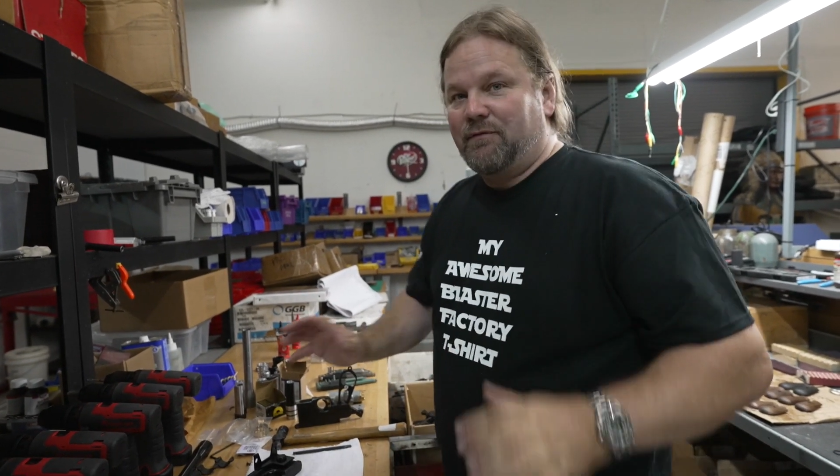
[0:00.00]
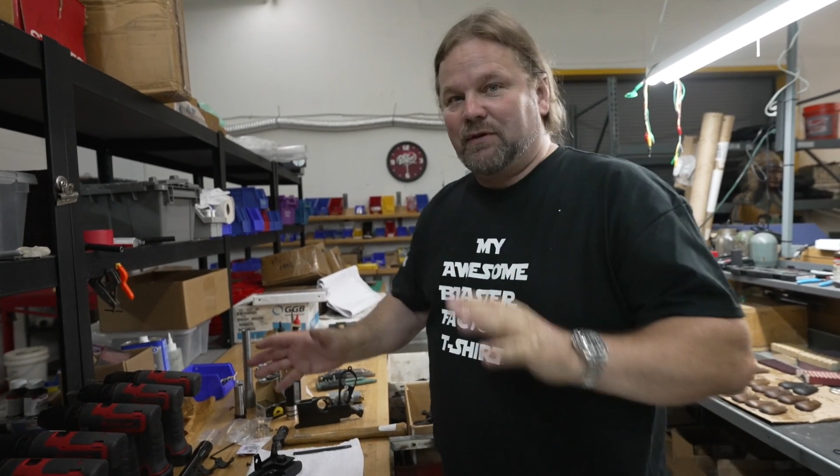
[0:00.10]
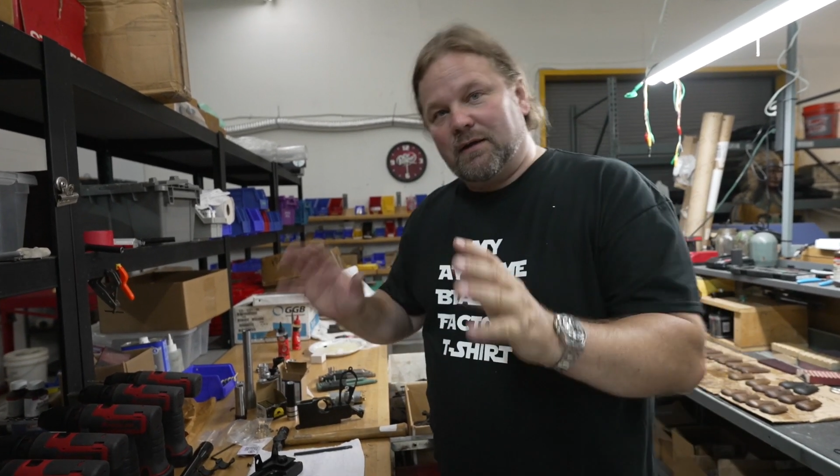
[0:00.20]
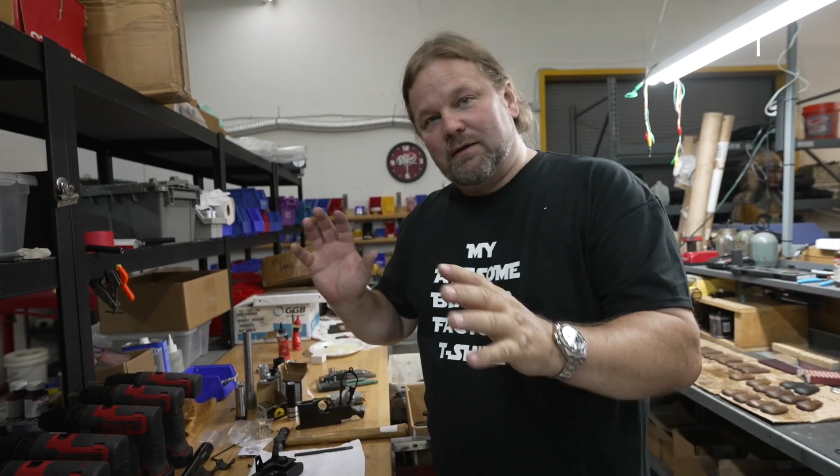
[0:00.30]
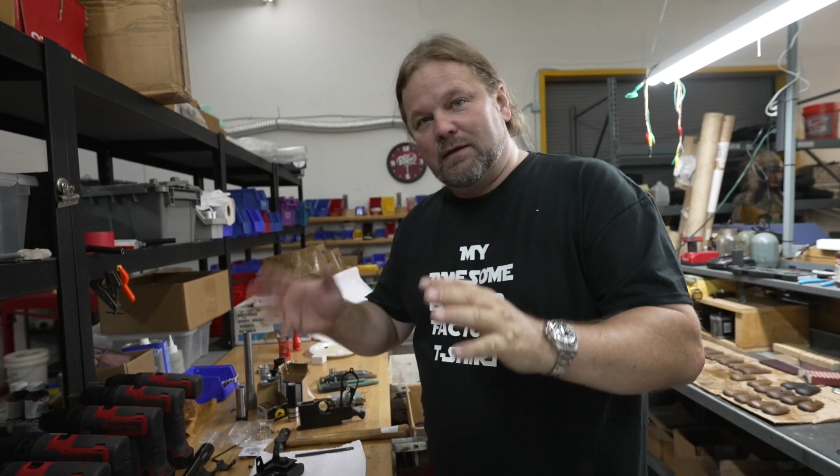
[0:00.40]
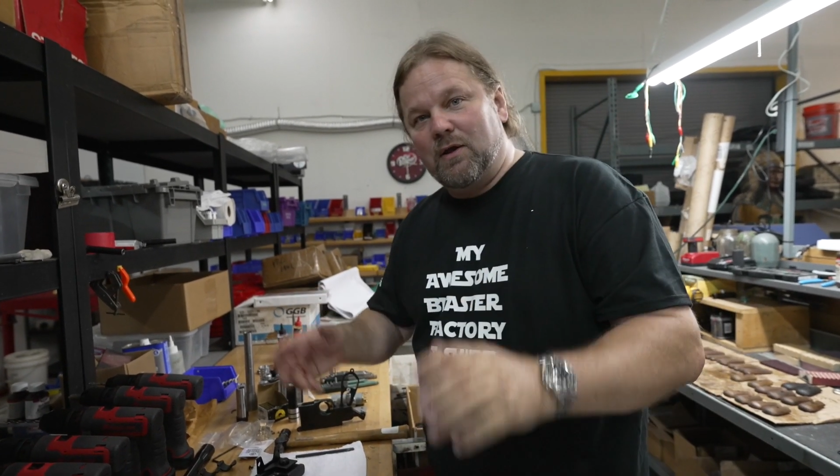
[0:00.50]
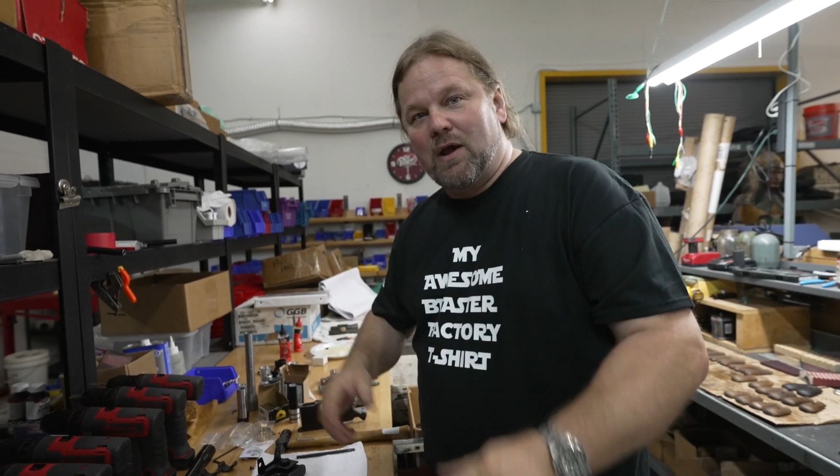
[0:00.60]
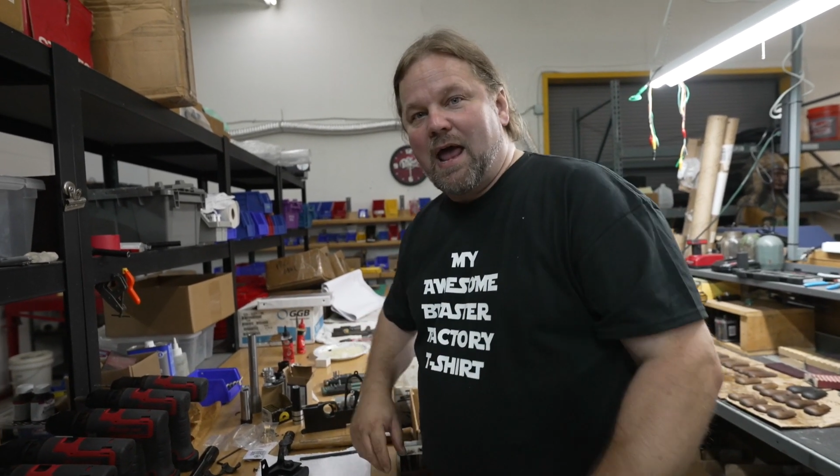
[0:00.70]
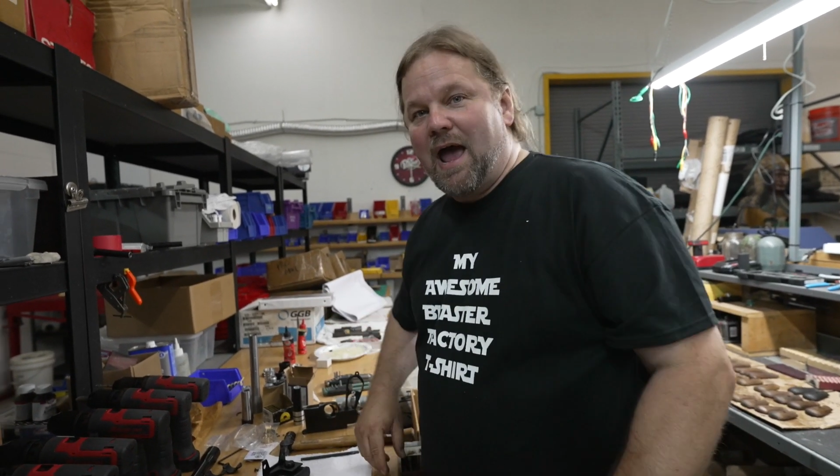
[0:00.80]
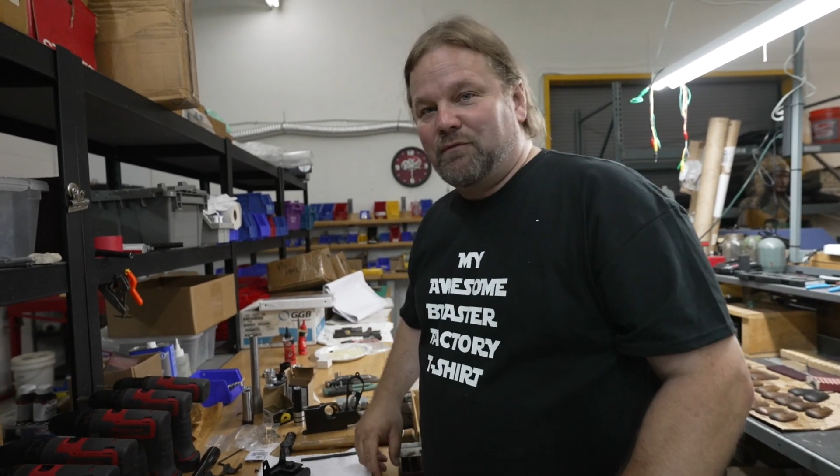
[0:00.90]

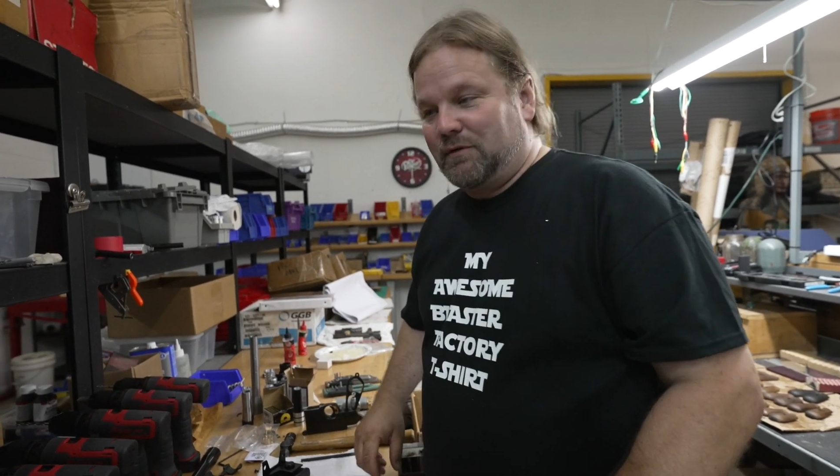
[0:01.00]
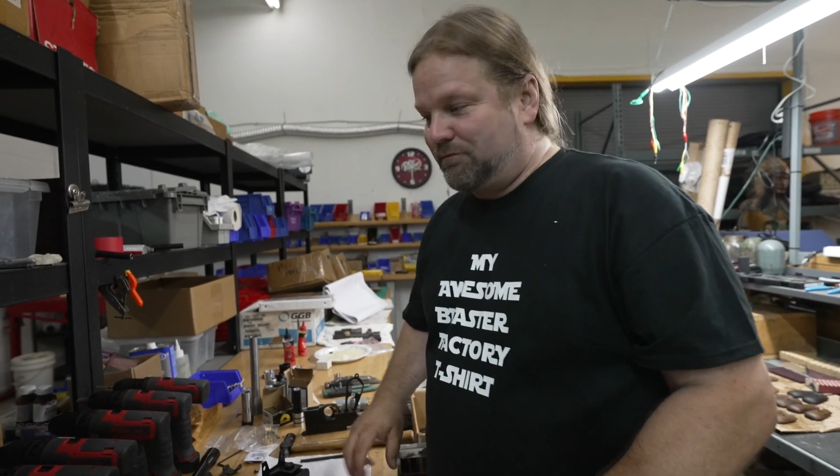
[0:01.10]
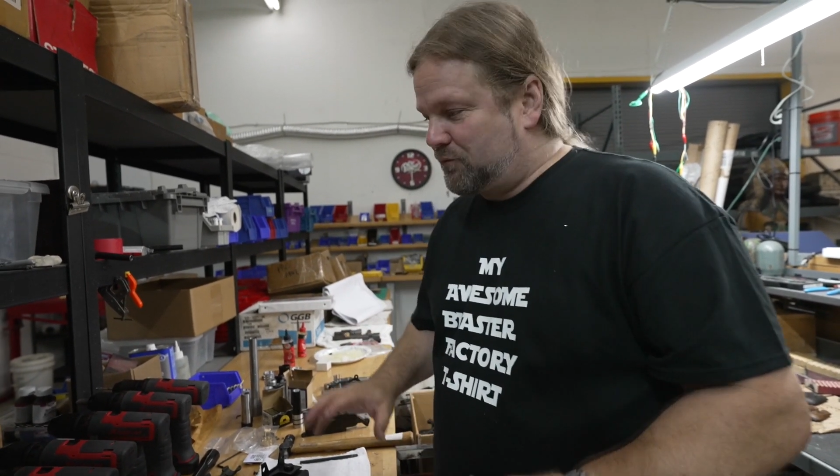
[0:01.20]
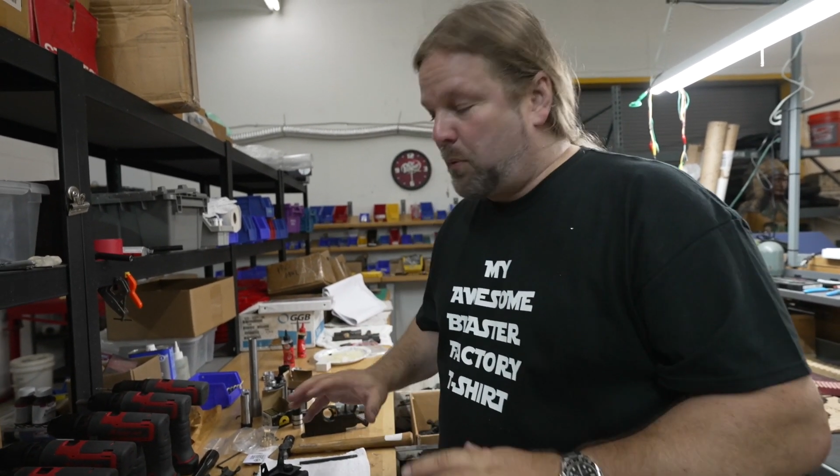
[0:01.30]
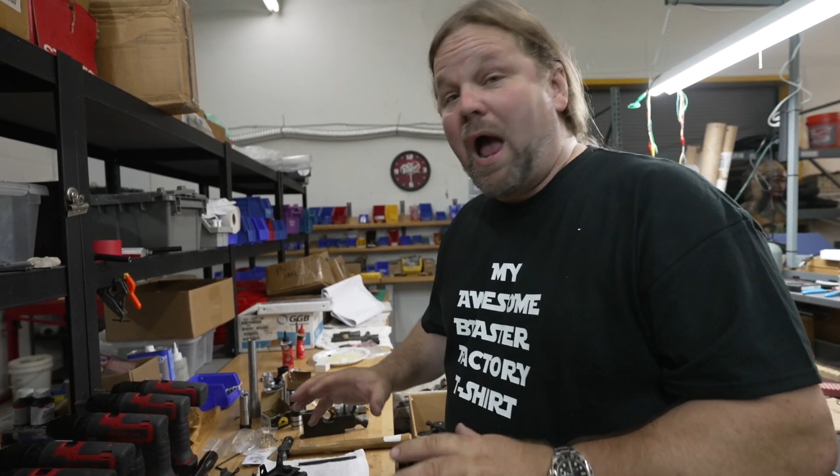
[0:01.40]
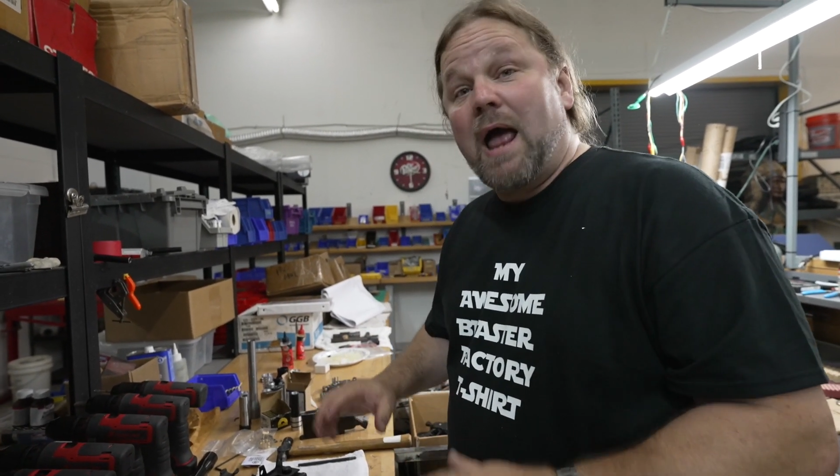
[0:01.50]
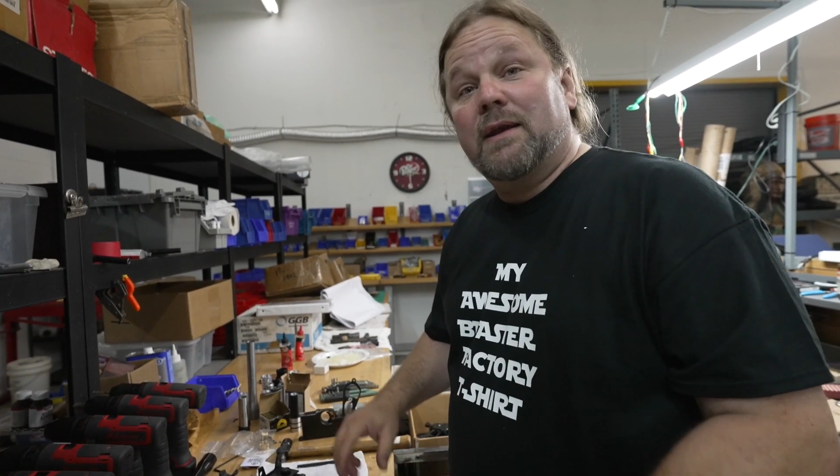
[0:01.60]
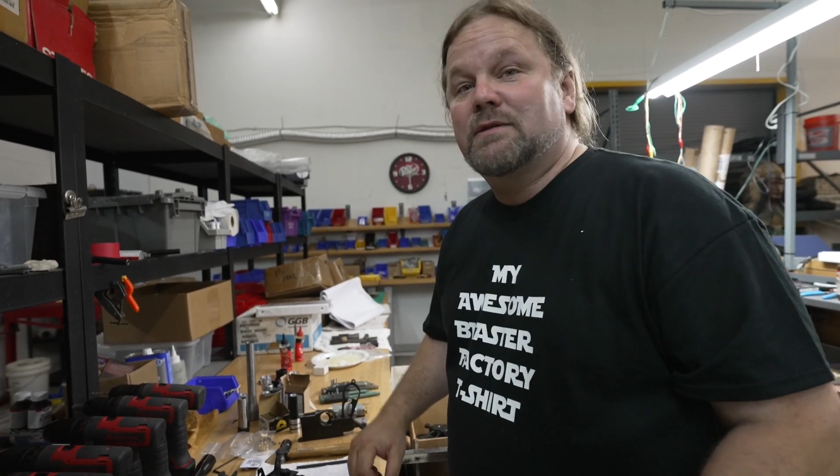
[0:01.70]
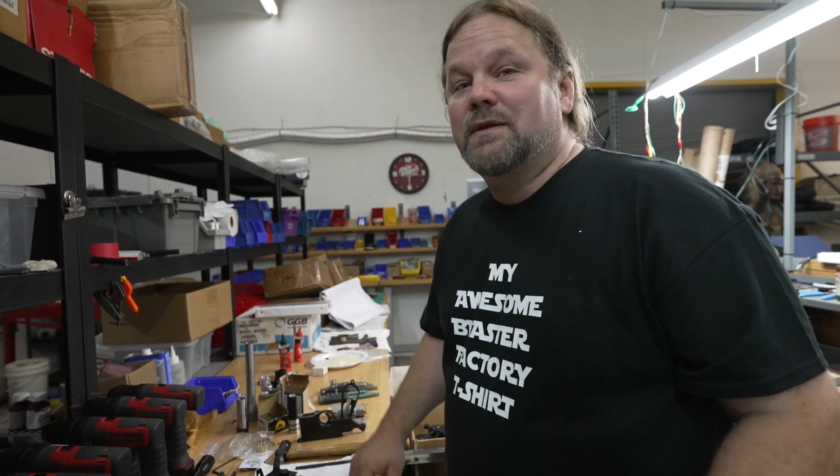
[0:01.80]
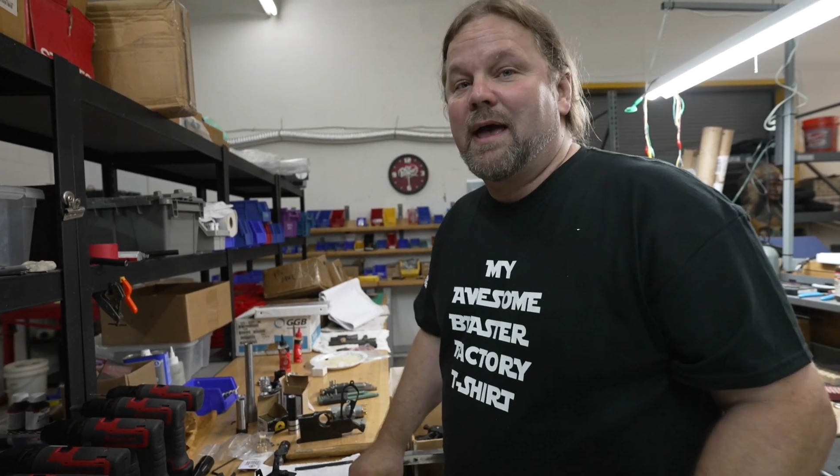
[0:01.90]
to
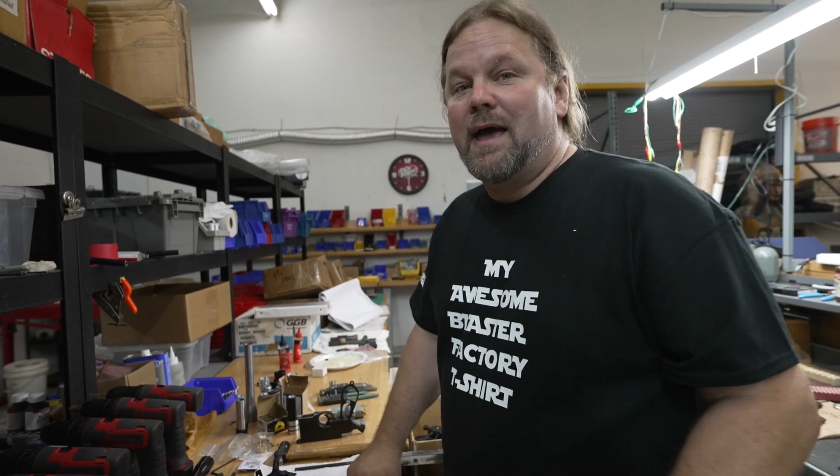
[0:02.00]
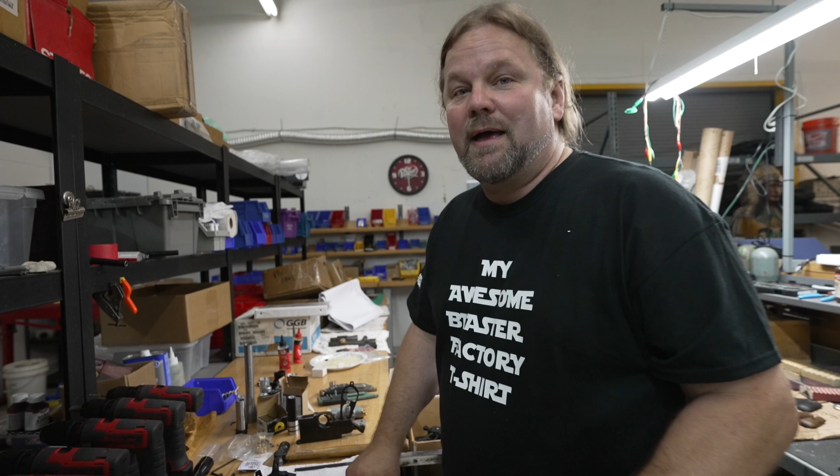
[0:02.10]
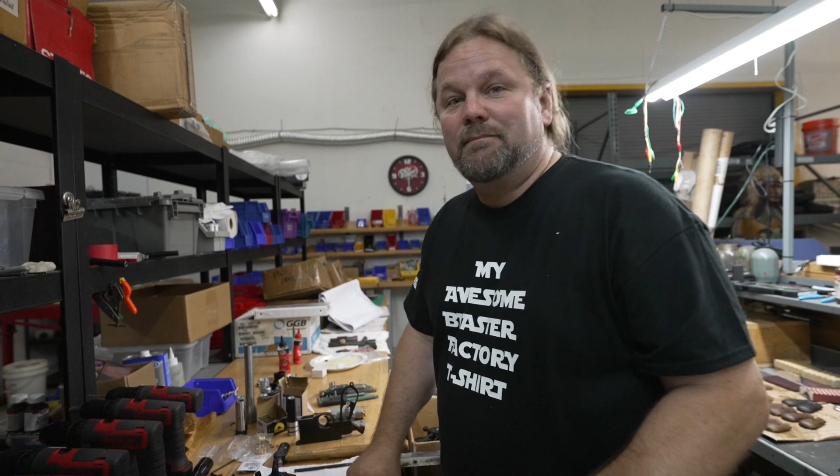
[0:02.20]
practice that.